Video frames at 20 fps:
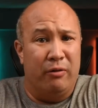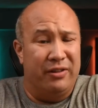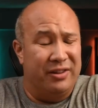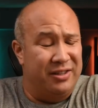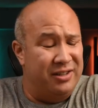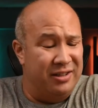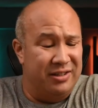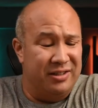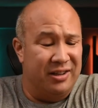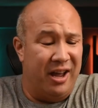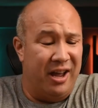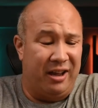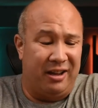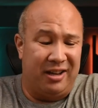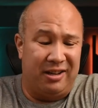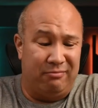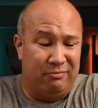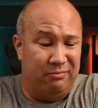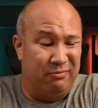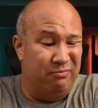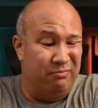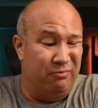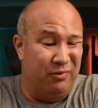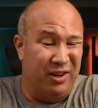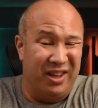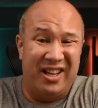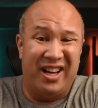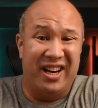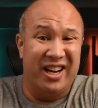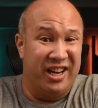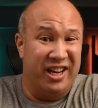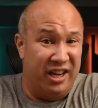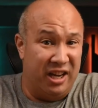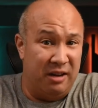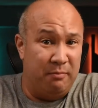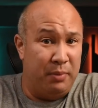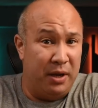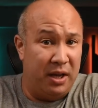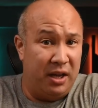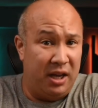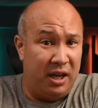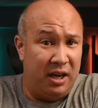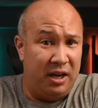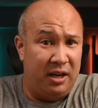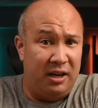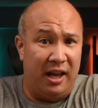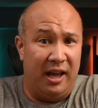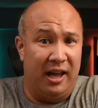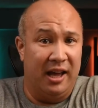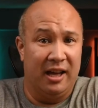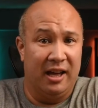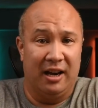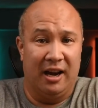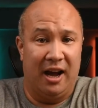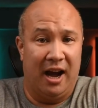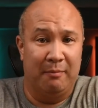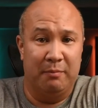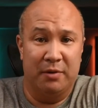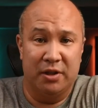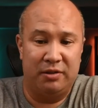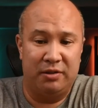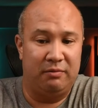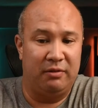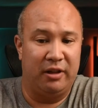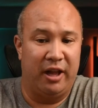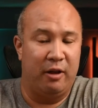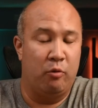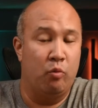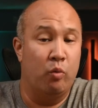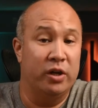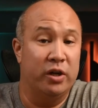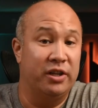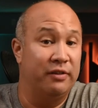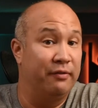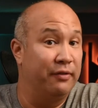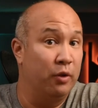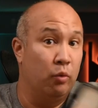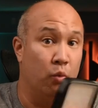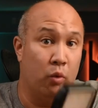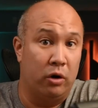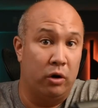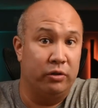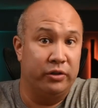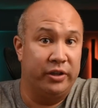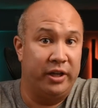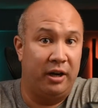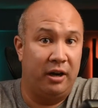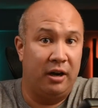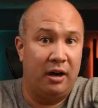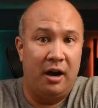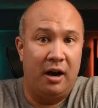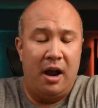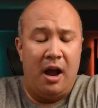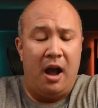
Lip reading: This is really kind of nitpicking, and I'm just wishing for the world here,